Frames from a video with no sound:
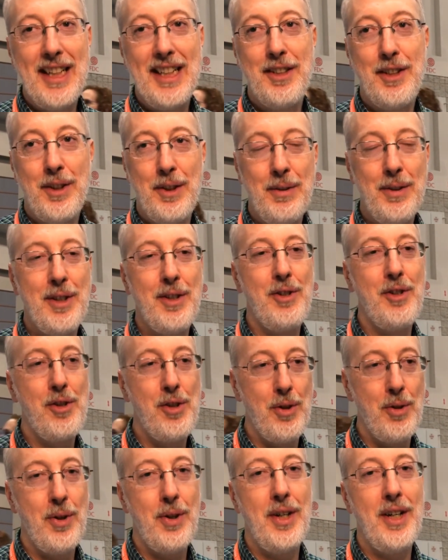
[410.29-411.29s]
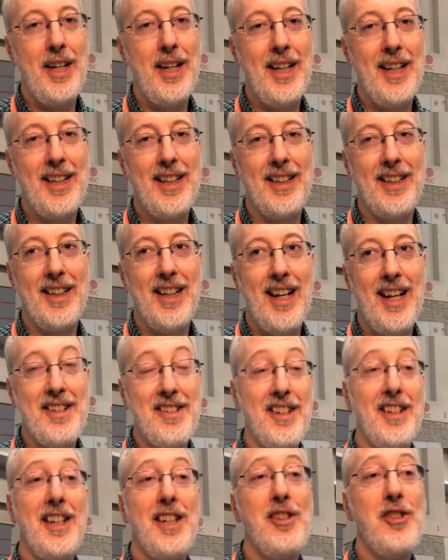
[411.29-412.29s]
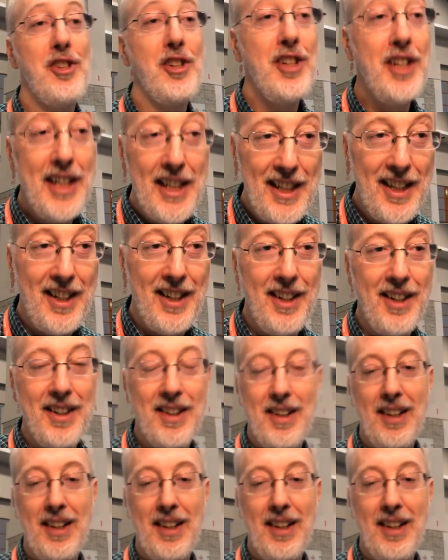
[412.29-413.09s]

do enjoy, as an engineer,